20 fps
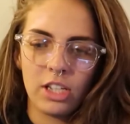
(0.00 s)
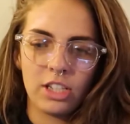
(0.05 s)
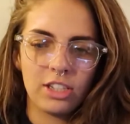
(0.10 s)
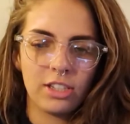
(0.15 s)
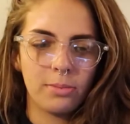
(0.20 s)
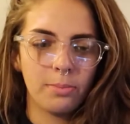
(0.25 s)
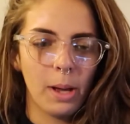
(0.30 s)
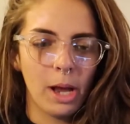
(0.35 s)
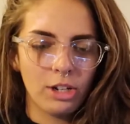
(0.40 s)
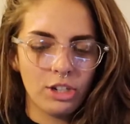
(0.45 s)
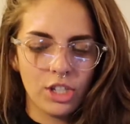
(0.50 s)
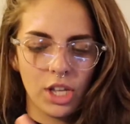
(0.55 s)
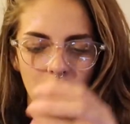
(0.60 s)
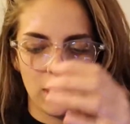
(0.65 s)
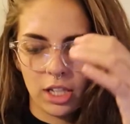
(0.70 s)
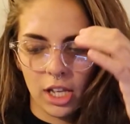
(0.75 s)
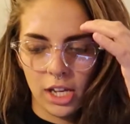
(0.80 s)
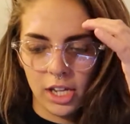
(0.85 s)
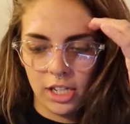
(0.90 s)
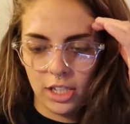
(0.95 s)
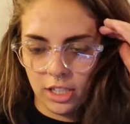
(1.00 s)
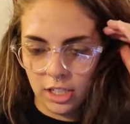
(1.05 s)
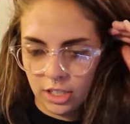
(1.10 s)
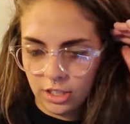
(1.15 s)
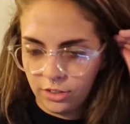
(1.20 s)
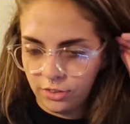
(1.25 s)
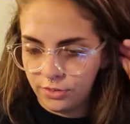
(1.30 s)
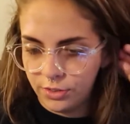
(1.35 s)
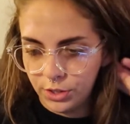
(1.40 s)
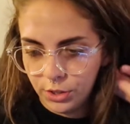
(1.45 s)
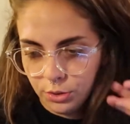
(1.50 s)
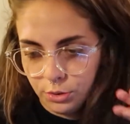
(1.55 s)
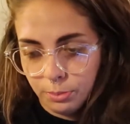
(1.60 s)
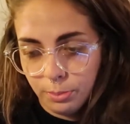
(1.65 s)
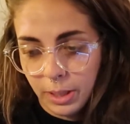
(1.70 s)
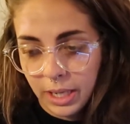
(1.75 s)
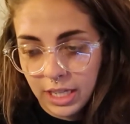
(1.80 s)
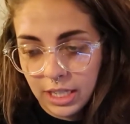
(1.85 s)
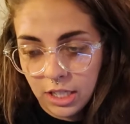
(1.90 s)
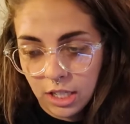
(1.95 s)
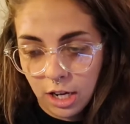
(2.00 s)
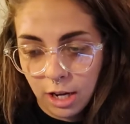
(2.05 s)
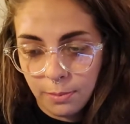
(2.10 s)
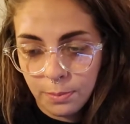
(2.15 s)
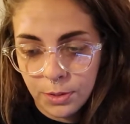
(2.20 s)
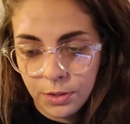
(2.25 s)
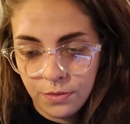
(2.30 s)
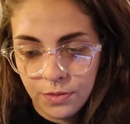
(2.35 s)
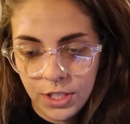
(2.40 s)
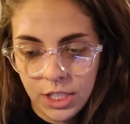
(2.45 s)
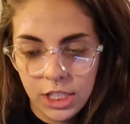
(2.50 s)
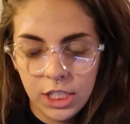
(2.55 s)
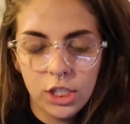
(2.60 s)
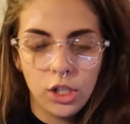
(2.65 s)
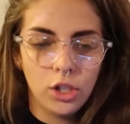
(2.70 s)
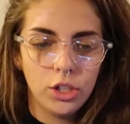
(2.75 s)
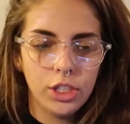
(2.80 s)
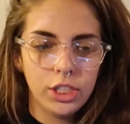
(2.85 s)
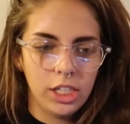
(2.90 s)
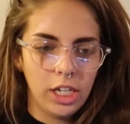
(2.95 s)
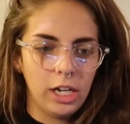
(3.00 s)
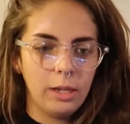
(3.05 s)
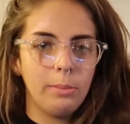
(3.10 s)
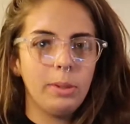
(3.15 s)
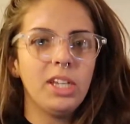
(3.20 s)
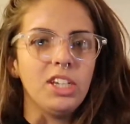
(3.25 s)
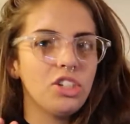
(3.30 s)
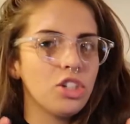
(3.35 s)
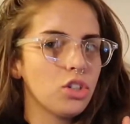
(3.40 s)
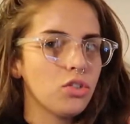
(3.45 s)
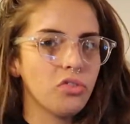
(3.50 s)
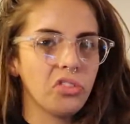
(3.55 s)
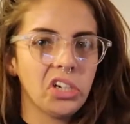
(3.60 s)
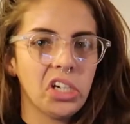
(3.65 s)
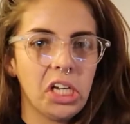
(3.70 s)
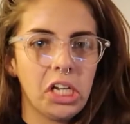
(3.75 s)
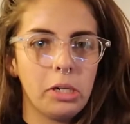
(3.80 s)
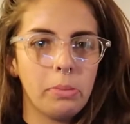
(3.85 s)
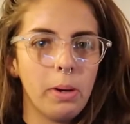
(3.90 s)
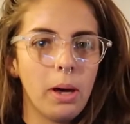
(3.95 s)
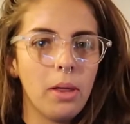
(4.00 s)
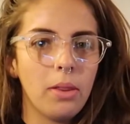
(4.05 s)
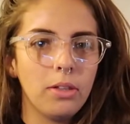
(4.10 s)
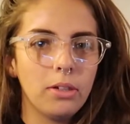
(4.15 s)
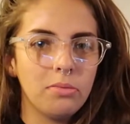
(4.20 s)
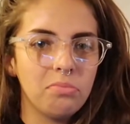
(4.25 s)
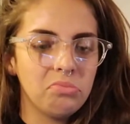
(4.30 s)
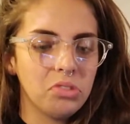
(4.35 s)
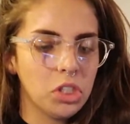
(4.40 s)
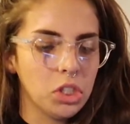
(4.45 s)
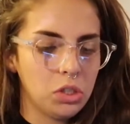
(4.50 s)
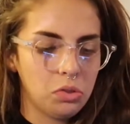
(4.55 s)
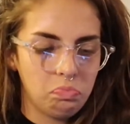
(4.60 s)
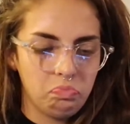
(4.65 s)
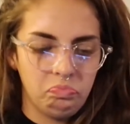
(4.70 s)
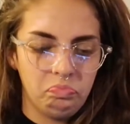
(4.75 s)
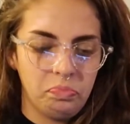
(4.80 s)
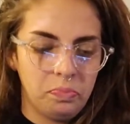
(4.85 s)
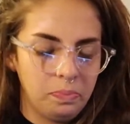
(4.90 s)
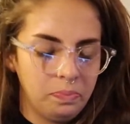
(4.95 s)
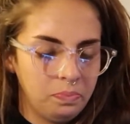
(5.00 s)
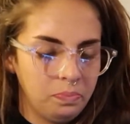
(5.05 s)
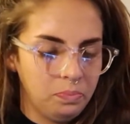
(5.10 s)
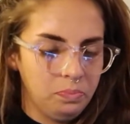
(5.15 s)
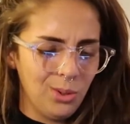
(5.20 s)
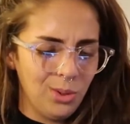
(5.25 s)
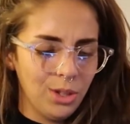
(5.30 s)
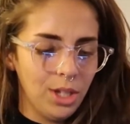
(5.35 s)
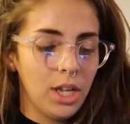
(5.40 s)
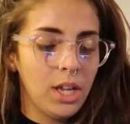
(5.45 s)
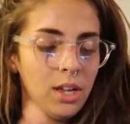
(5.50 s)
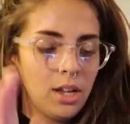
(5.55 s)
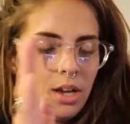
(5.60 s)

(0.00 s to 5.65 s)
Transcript: smash that like if you make cups of tea all the time and just forget about them. Just hold.